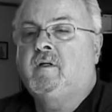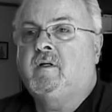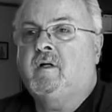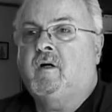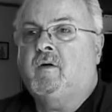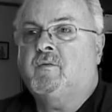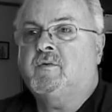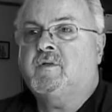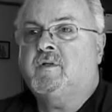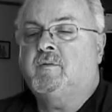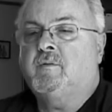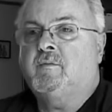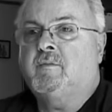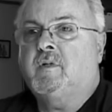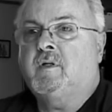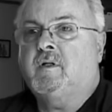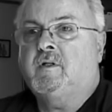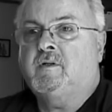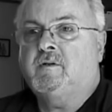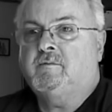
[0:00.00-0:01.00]
you know,
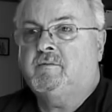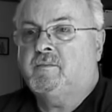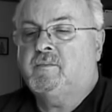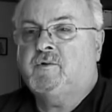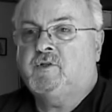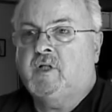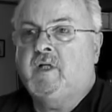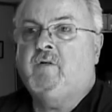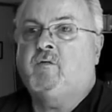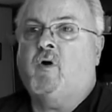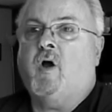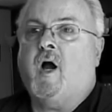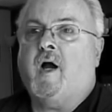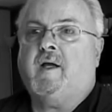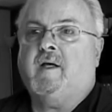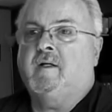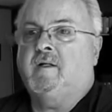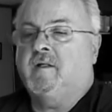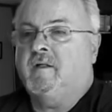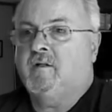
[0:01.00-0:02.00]
some uh,
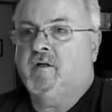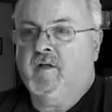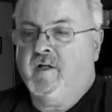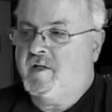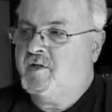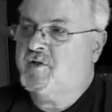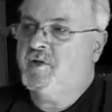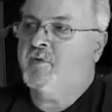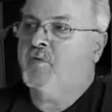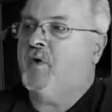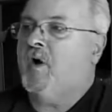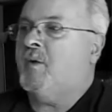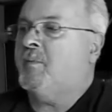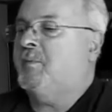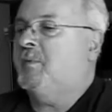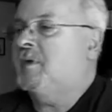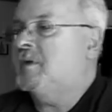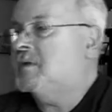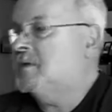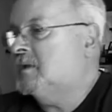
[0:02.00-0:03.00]
sheetrock? Can you you know not
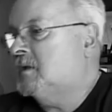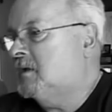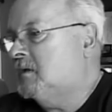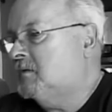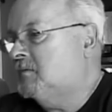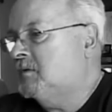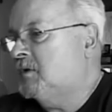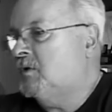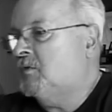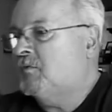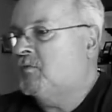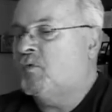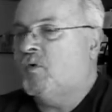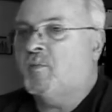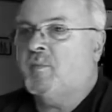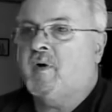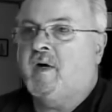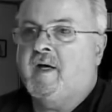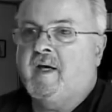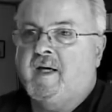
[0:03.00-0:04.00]
sheetrock, but uh, you know
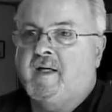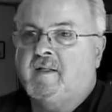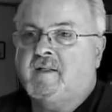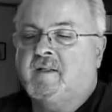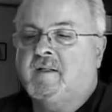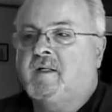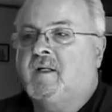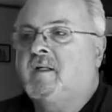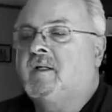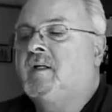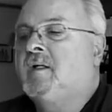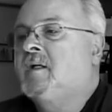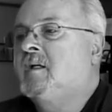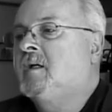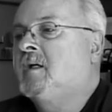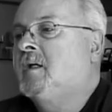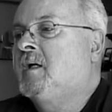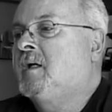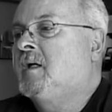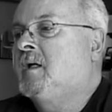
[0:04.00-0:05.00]
four by eight uh,
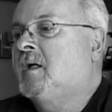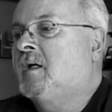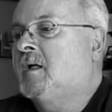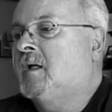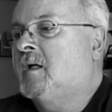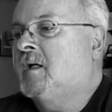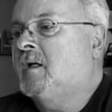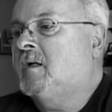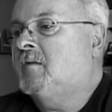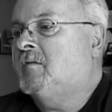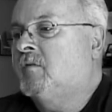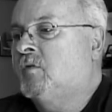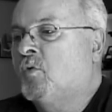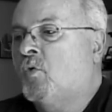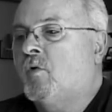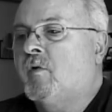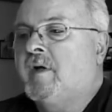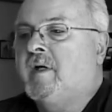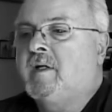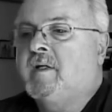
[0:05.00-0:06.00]
uh,
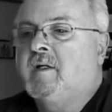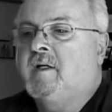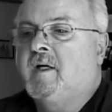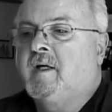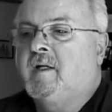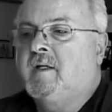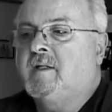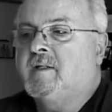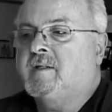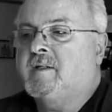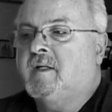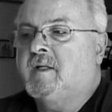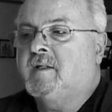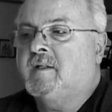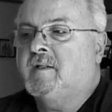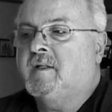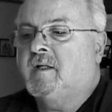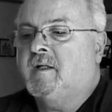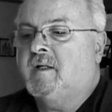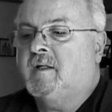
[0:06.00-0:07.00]
flooring, and he
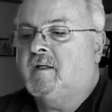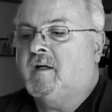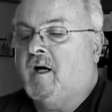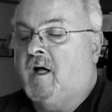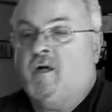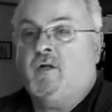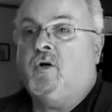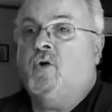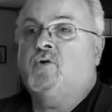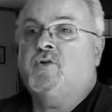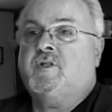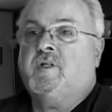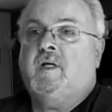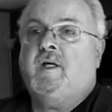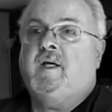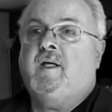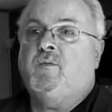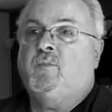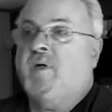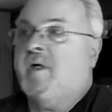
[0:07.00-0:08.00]
said, uh, "I'll go
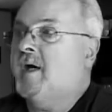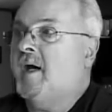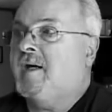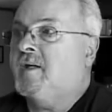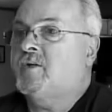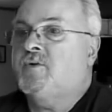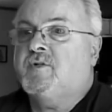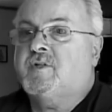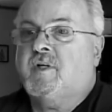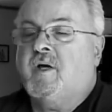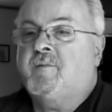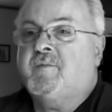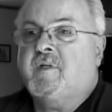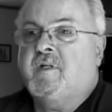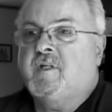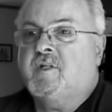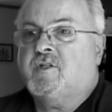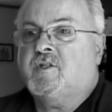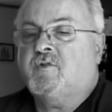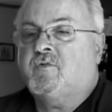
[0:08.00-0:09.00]
see. We got to do
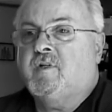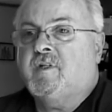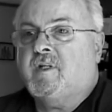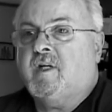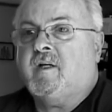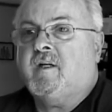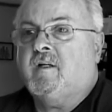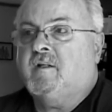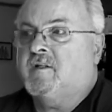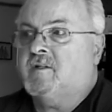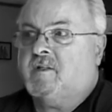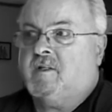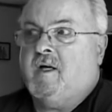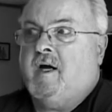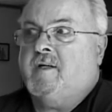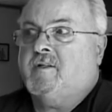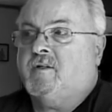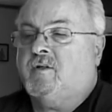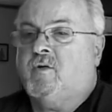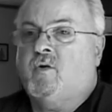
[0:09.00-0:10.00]
something. This is ridiculous.
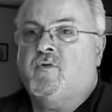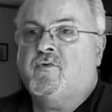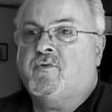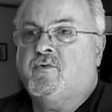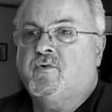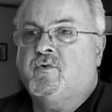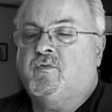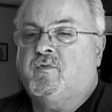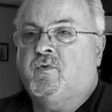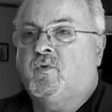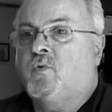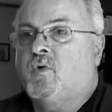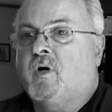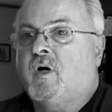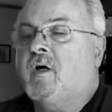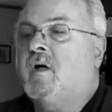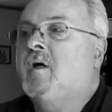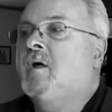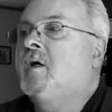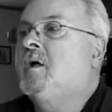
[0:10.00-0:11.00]
Guys are going through the
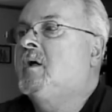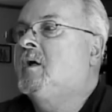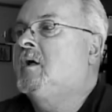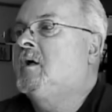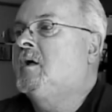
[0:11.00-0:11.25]
floor."